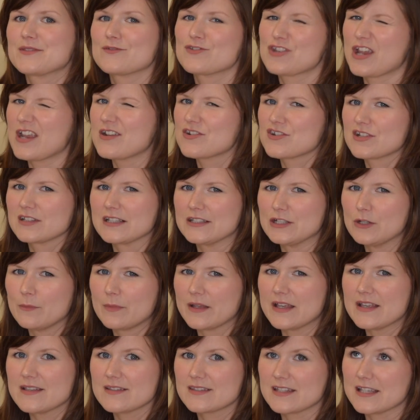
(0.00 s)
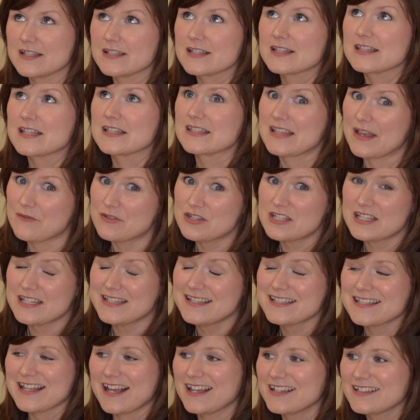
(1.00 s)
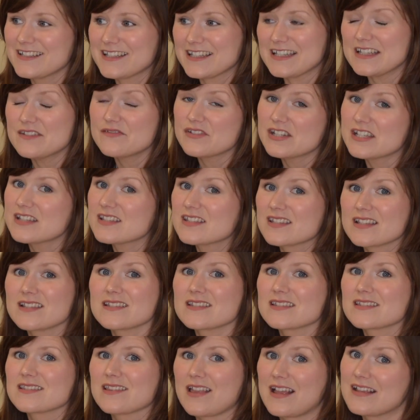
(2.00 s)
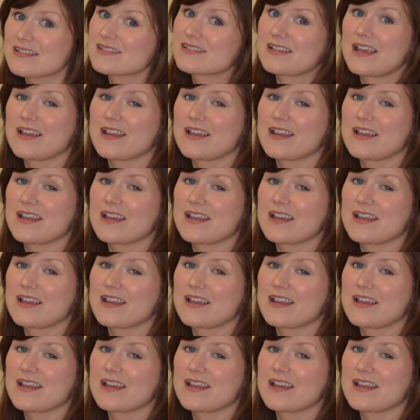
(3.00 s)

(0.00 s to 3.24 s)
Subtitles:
have changed a little bit since the 70s and even in since the last